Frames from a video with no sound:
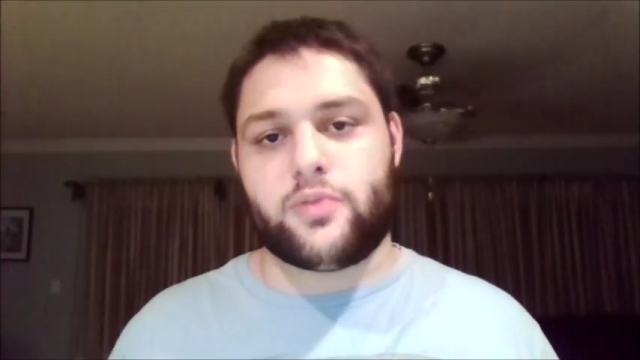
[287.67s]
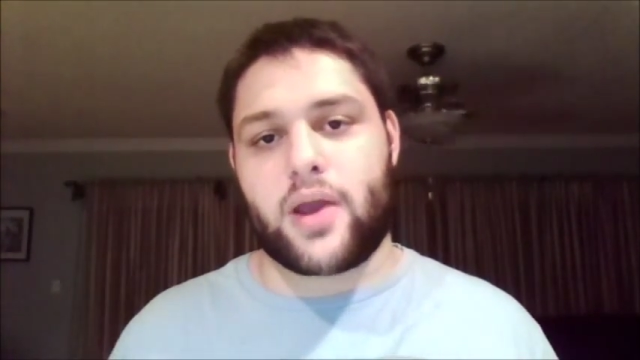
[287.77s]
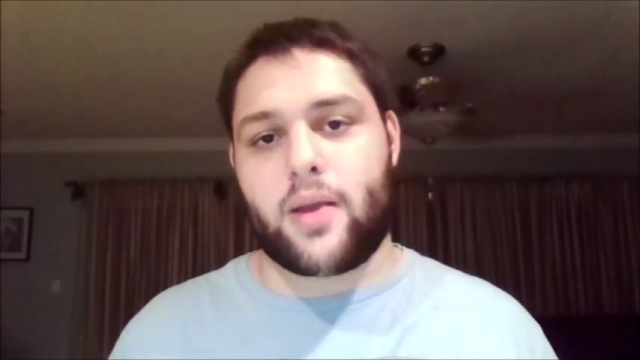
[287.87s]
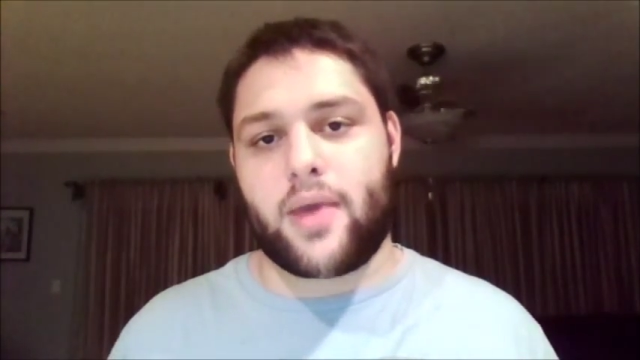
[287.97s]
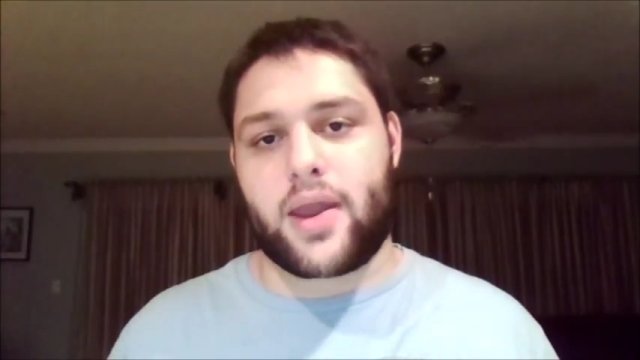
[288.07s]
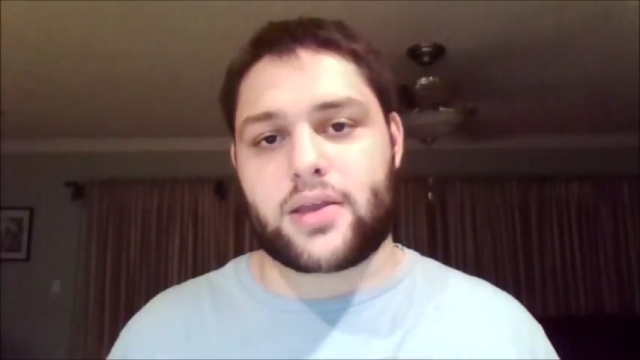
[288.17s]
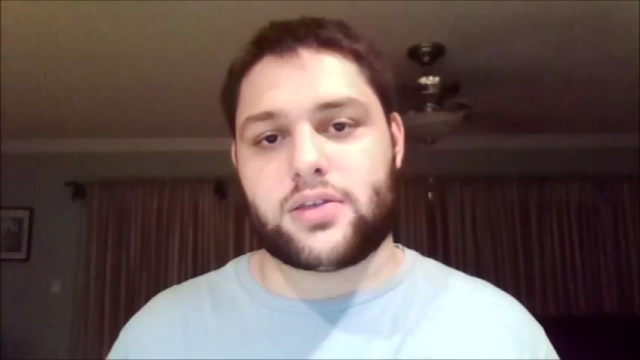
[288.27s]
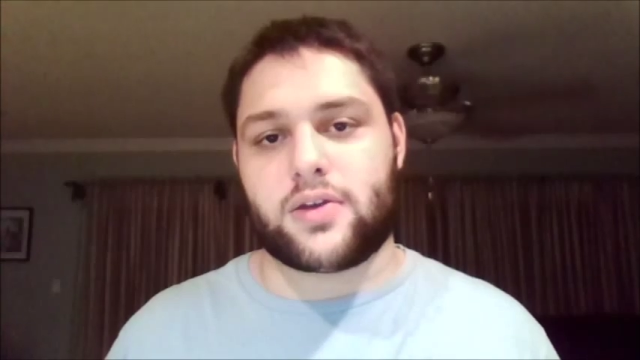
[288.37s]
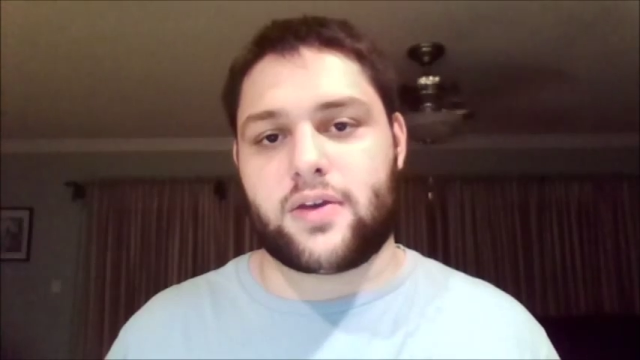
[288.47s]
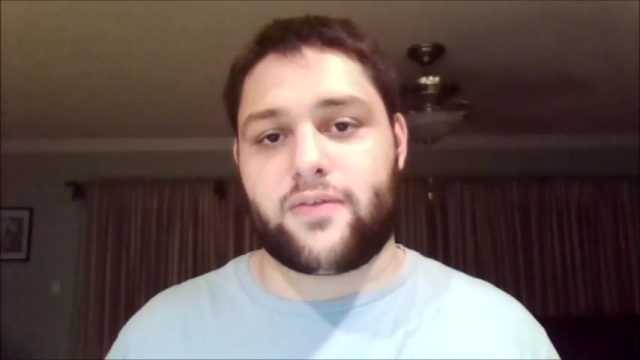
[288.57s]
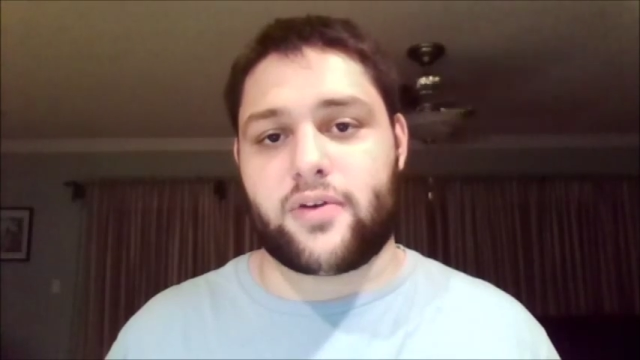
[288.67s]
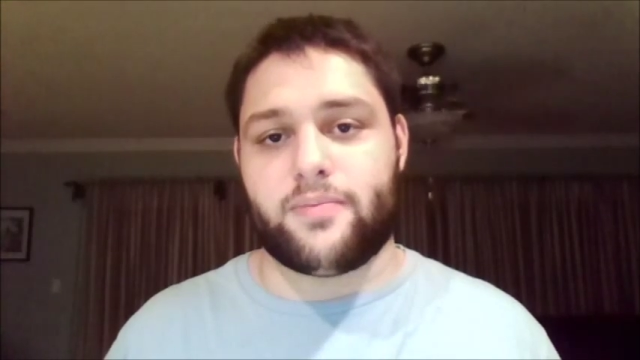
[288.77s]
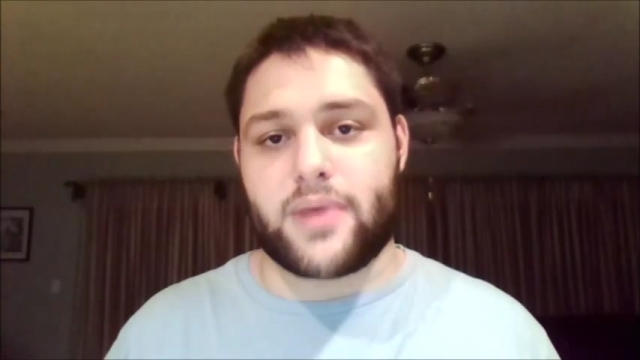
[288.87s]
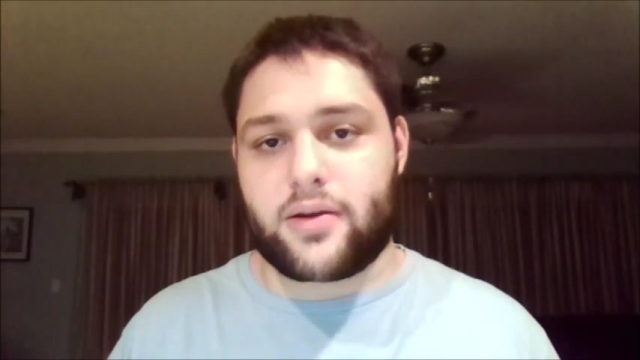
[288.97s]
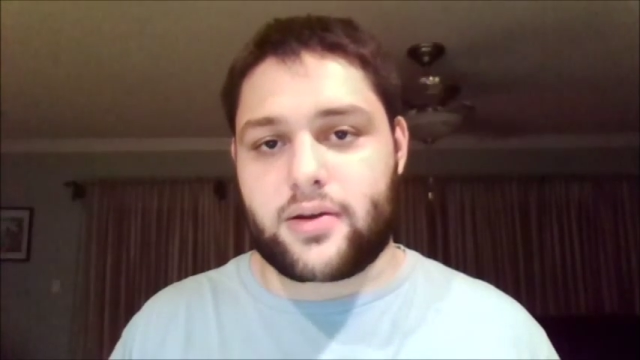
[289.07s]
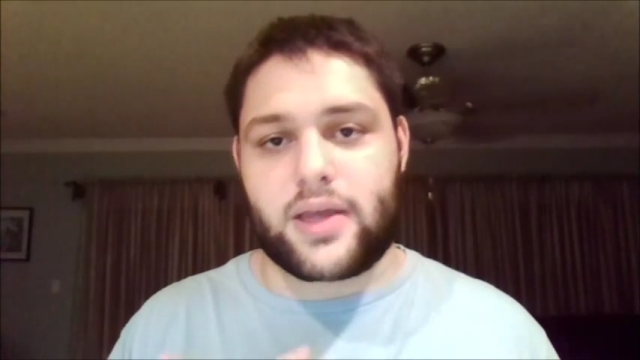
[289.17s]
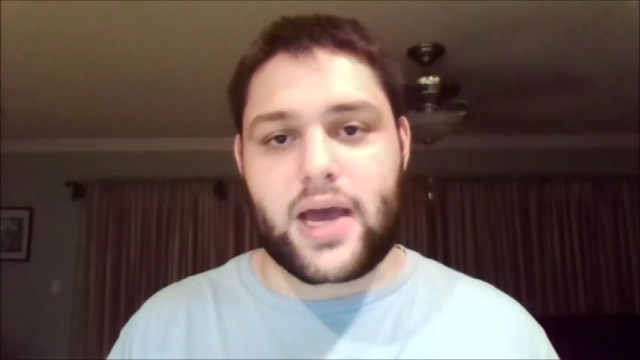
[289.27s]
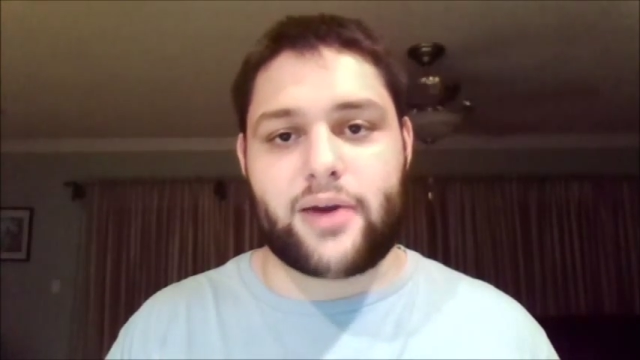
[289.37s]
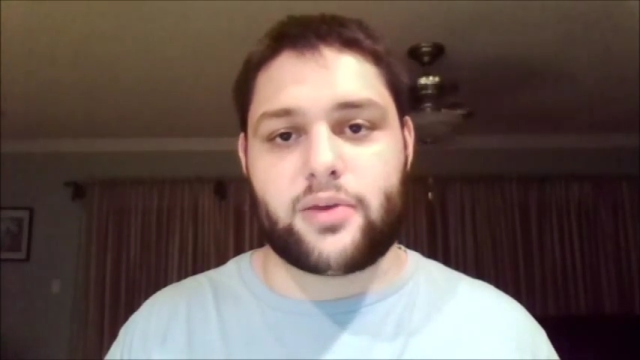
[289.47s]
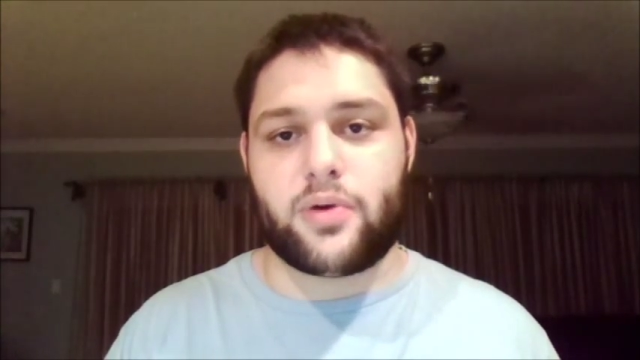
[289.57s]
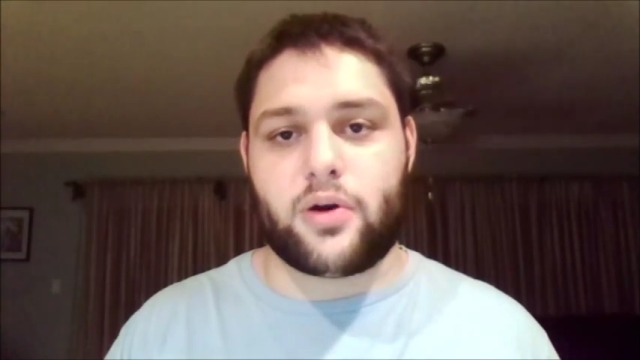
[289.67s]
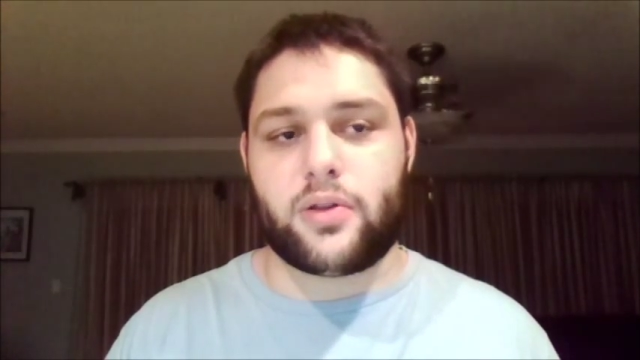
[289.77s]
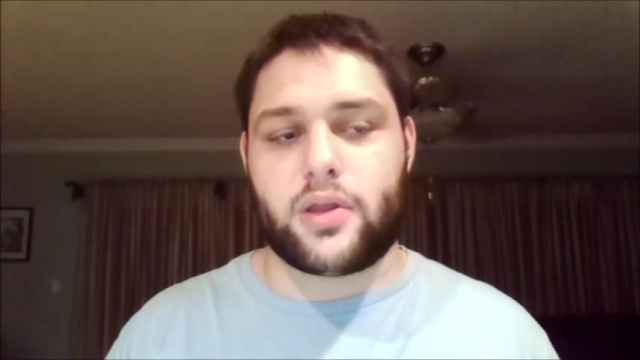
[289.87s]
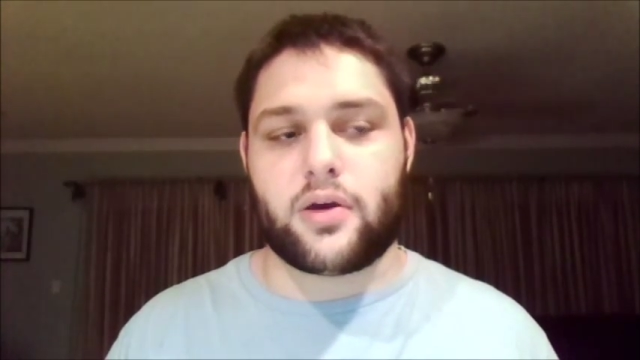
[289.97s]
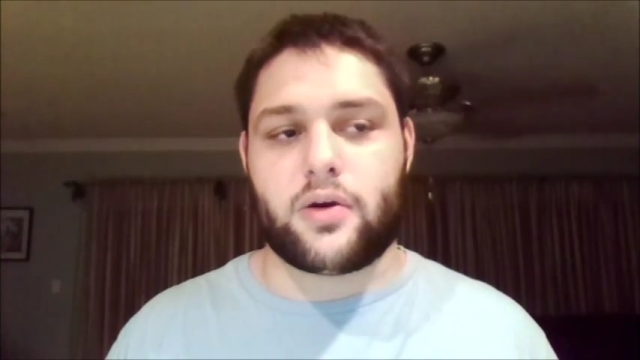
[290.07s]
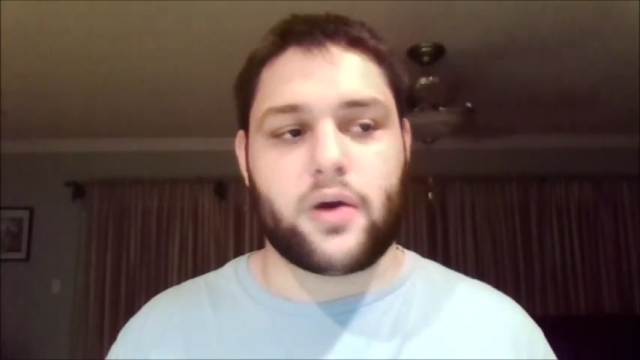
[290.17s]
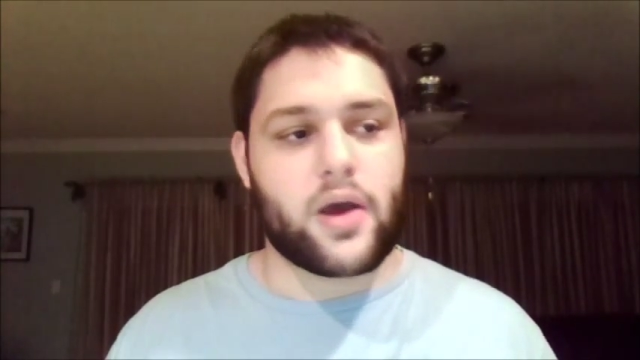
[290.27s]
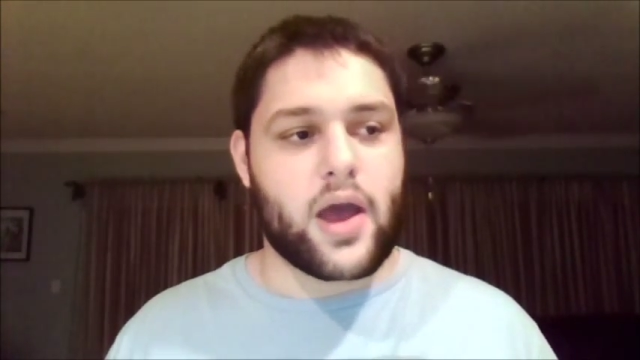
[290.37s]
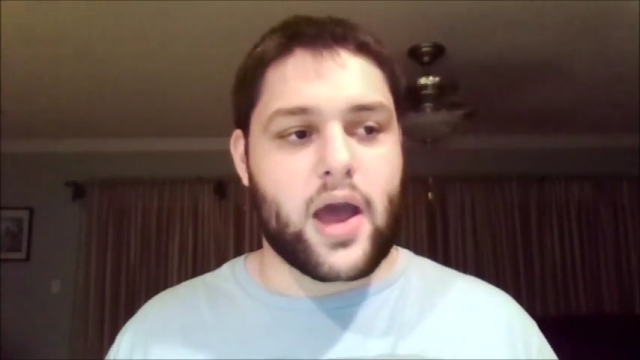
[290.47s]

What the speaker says: paramedics looking for a bearded guy with polio,